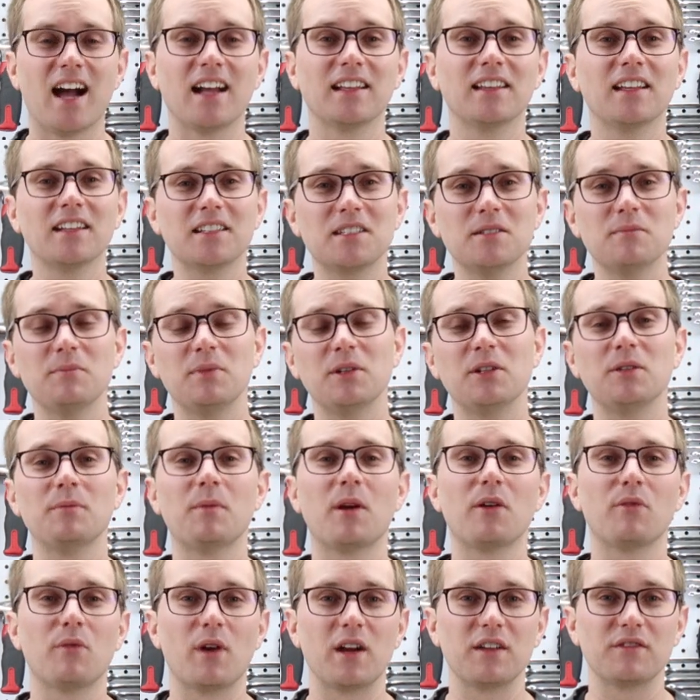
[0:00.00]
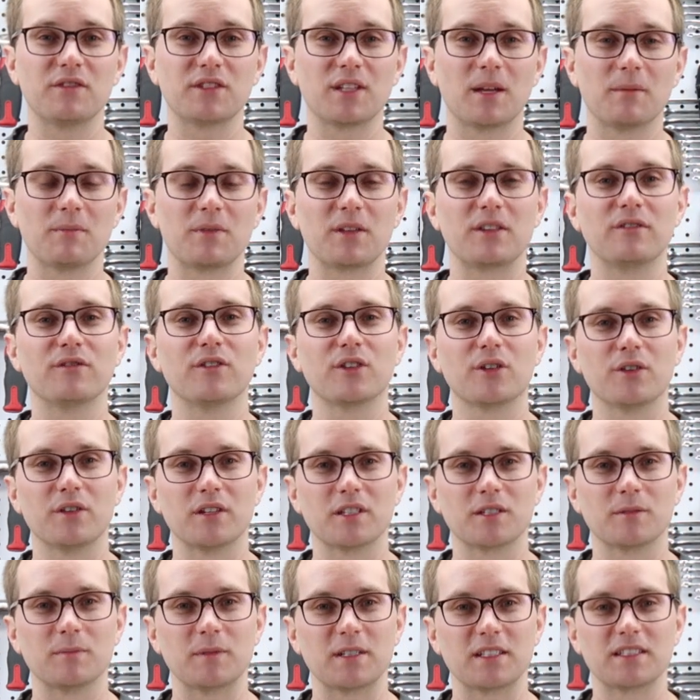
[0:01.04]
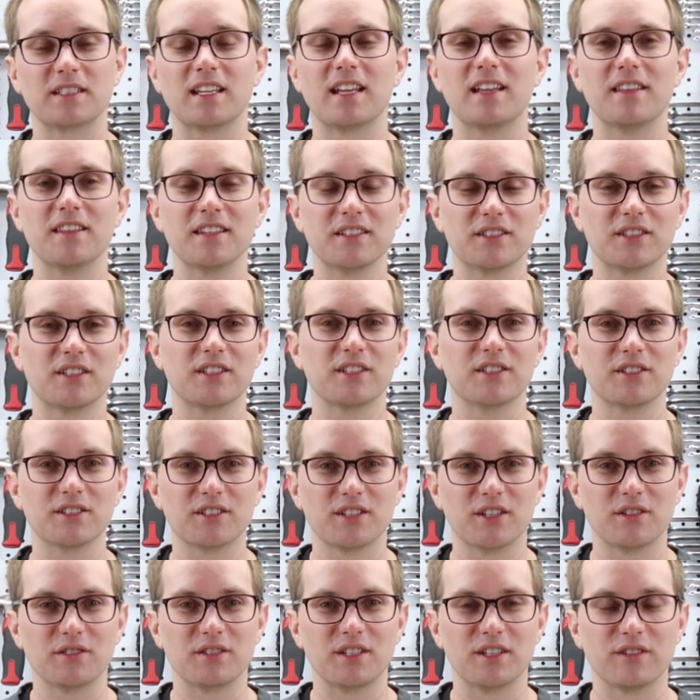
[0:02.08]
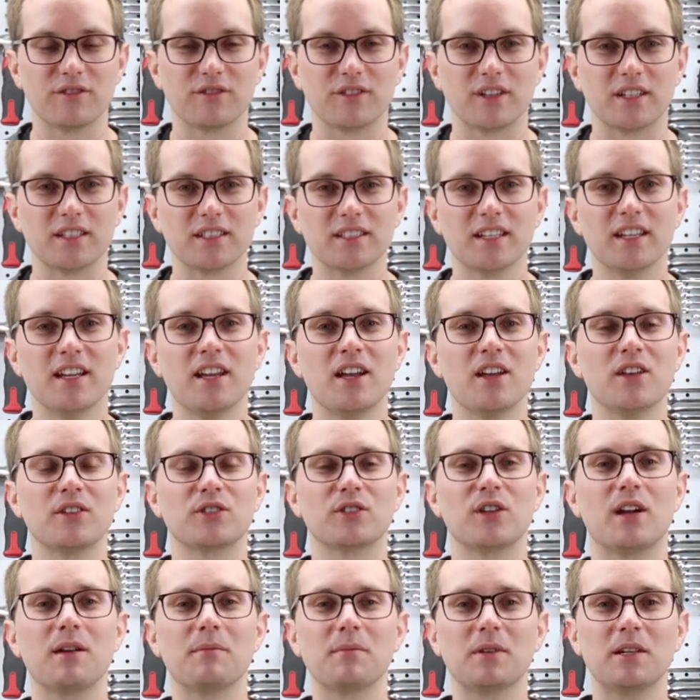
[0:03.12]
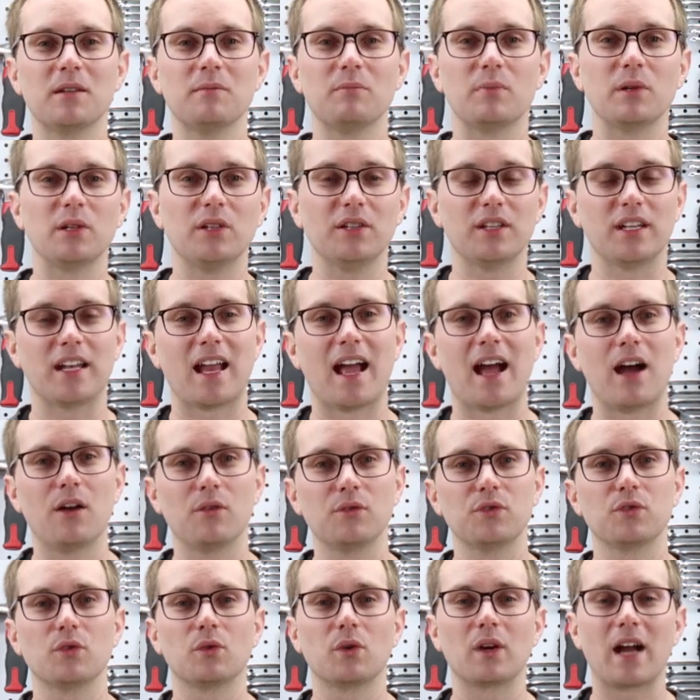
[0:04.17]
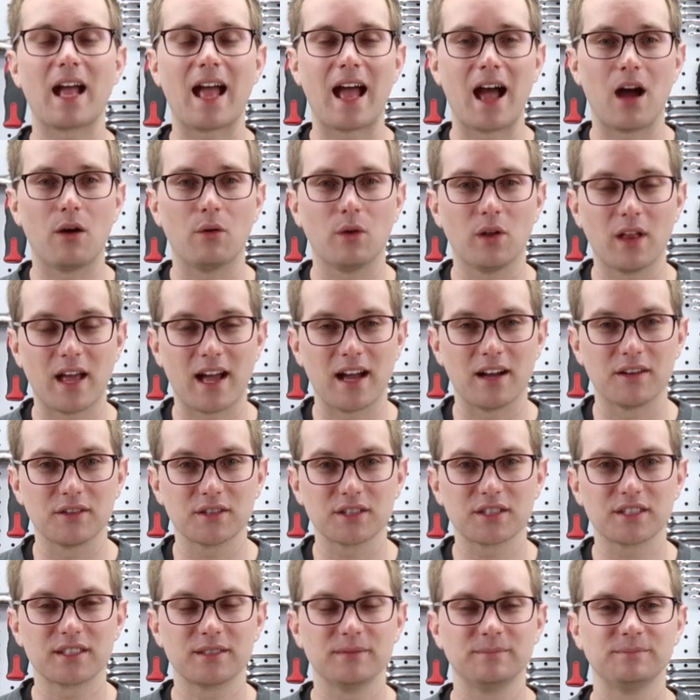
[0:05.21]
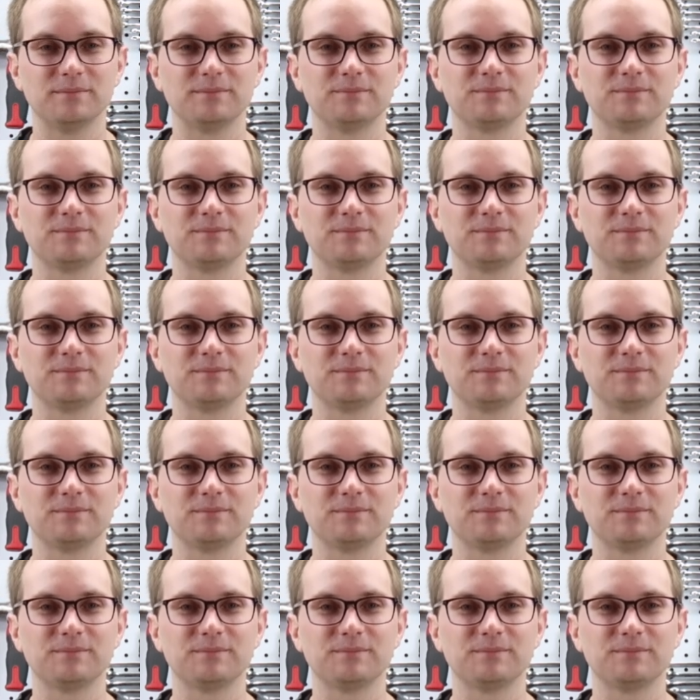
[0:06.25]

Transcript: I like to build my wife something for Christmas, and this year is no different. So I'm gonna build an outdoor owl house.